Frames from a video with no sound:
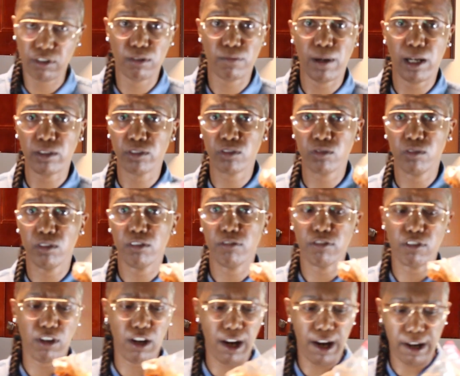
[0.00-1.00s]
for about
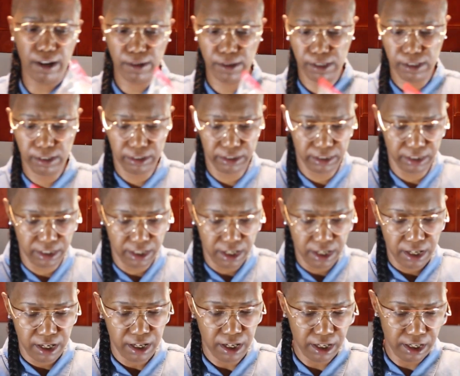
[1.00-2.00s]
24 hours.
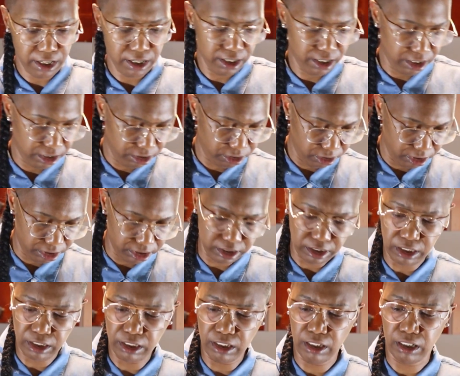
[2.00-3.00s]
And as you can
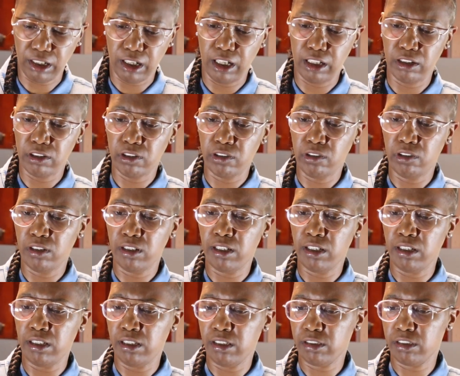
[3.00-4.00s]
see, the color on
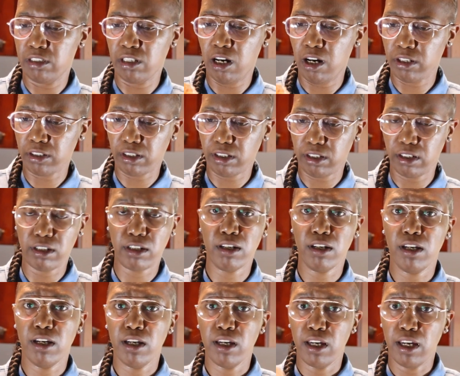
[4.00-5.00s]
it is darker
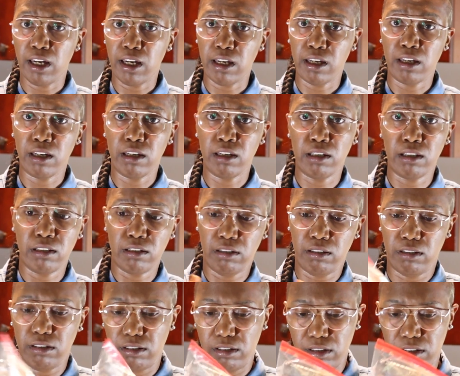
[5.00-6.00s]
and
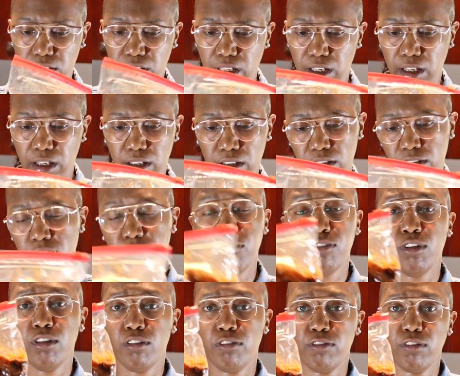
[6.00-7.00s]
yeah,
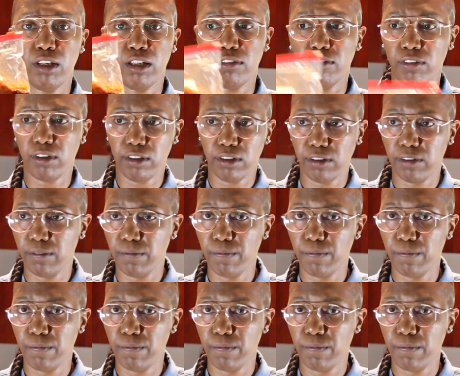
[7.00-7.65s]
full of flavor.